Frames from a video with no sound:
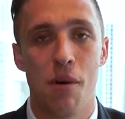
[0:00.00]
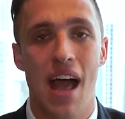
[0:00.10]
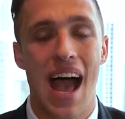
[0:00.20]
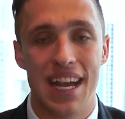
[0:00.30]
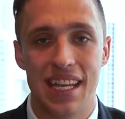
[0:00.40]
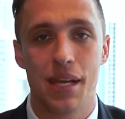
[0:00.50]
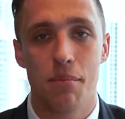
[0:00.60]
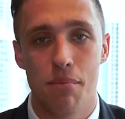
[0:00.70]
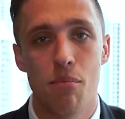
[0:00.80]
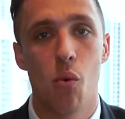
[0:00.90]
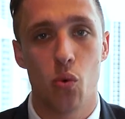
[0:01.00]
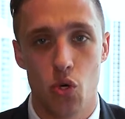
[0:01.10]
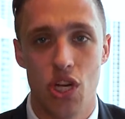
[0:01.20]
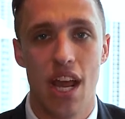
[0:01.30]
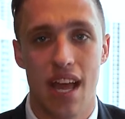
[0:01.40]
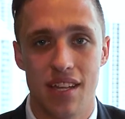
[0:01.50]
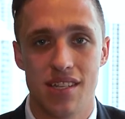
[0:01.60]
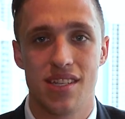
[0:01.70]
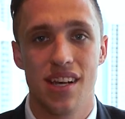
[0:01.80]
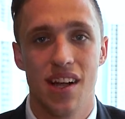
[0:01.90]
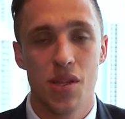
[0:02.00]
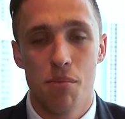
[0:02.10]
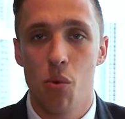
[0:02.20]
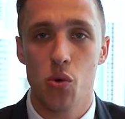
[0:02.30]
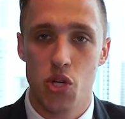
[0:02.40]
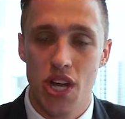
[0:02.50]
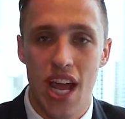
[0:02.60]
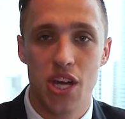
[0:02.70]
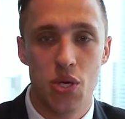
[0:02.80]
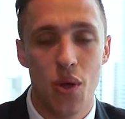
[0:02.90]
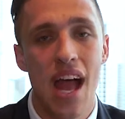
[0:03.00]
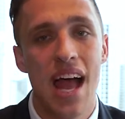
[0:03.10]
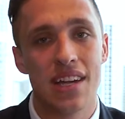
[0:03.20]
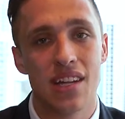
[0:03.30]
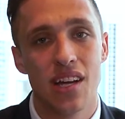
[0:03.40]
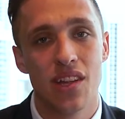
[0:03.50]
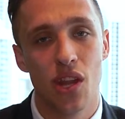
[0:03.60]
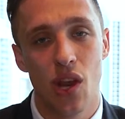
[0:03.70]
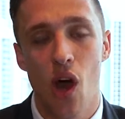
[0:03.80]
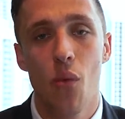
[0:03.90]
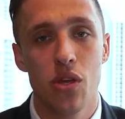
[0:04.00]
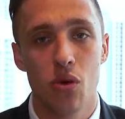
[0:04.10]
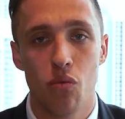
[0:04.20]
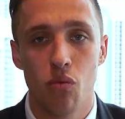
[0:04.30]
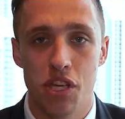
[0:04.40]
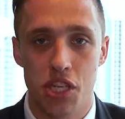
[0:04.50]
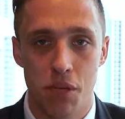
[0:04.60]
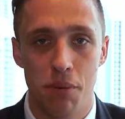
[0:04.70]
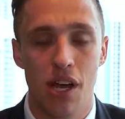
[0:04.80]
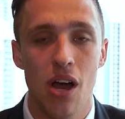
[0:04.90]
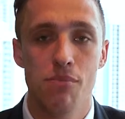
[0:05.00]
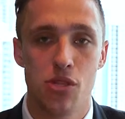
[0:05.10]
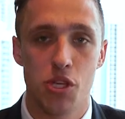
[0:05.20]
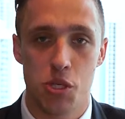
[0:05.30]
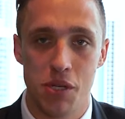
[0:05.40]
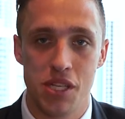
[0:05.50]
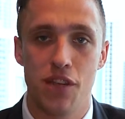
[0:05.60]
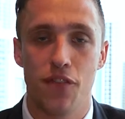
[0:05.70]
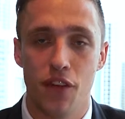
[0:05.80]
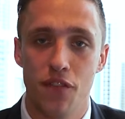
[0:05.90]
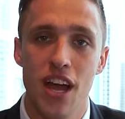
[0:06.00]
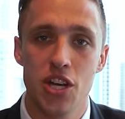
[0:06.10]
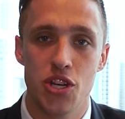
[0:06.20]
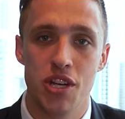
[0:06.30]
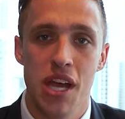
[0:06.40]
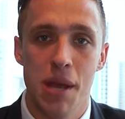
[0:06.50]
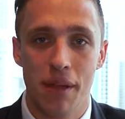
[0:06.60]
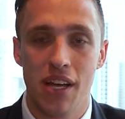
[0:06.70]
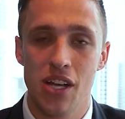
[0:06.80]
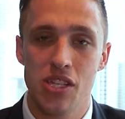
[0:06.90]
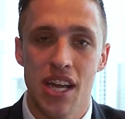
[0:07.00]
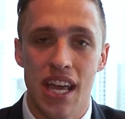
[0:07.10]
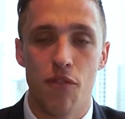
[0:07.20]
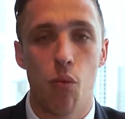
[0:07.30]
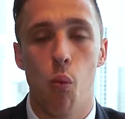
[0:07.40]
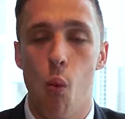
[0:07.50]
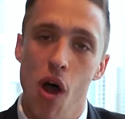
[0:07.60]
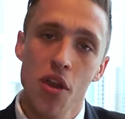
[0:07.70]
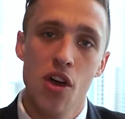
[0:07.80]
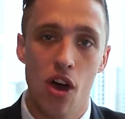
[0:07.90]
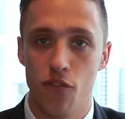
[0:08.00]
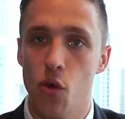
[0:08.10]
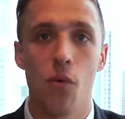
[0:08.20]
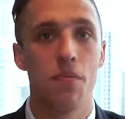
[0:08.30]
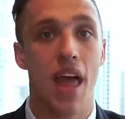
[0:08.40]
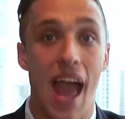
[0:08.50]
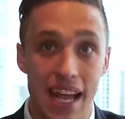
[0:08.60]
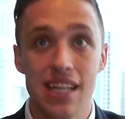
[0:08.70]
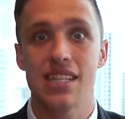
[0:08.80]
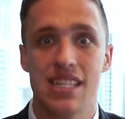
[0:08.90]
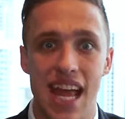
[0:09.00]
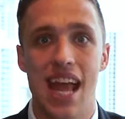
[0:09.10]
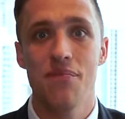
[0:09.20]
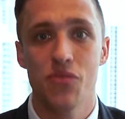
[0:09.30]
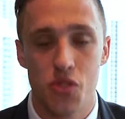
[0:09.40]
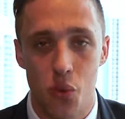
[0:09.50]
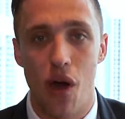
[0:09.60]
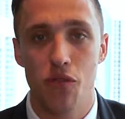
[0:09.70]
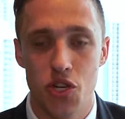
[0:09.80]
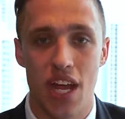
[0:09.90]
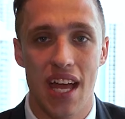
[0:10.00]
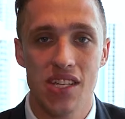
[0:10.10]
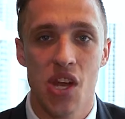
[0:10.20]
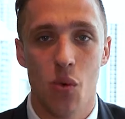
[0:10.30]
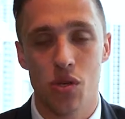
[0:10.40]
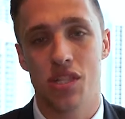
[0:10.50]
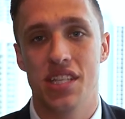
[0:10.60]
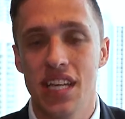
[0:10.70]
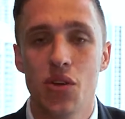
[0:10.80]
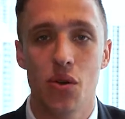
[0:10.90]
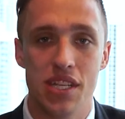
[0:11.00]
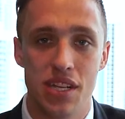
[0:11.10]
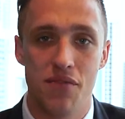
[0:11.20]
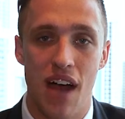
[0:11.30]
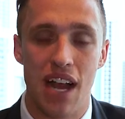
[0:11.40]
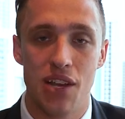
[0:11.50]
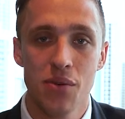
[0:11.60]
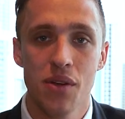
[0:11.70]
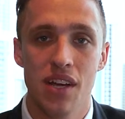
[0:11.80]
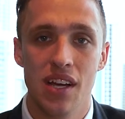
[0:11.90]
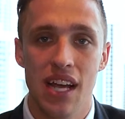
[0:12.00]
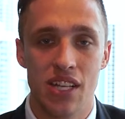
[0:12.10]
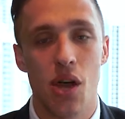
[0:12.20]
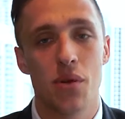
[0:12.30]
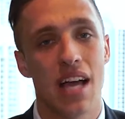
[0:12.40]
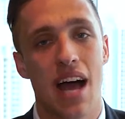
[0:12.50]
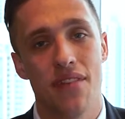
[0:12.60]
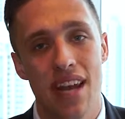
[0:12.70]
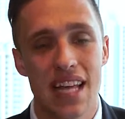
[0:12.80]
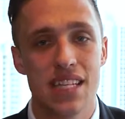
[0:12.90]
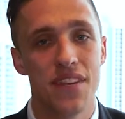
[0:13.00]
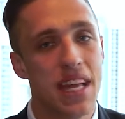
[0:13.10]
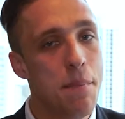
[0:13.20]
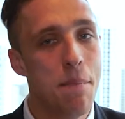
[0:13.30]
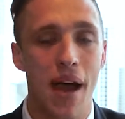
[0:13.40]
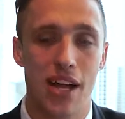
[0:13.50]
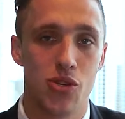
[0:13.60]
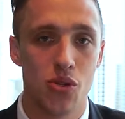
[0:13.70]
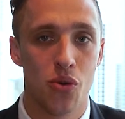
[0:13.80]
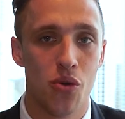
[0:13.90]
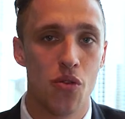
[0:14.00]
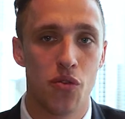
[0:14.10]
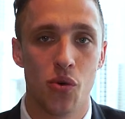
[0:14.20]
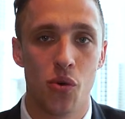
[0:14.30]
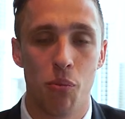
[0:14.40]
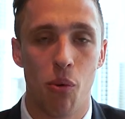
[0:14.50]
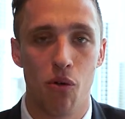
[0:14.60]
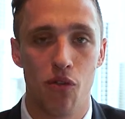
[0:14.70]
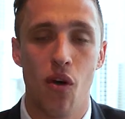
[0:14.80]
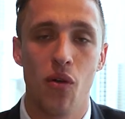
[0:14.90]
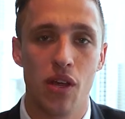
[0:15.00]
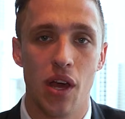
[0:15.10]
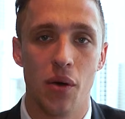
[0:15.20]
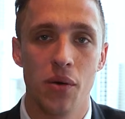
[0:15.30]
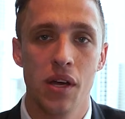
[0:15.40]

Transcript: by adding more shares, the more shares you add, the lower your risk becomes on a specific fashion, because if one of your 8, 10, 12 shares was to decrease in value, it's going to have less of an impact on your overall portfolio.